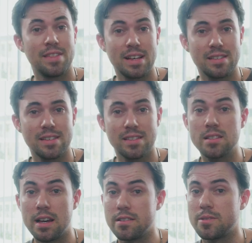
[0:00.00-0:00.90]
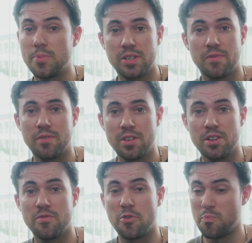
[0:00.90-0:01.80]
And that's it. This is kind of a specific
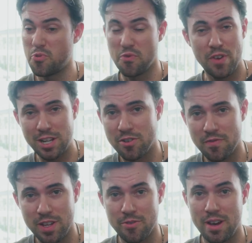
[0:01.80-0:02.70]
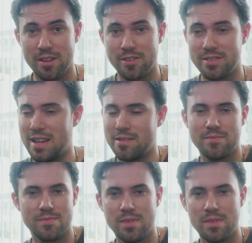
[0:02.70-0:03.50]
video for professional video editors that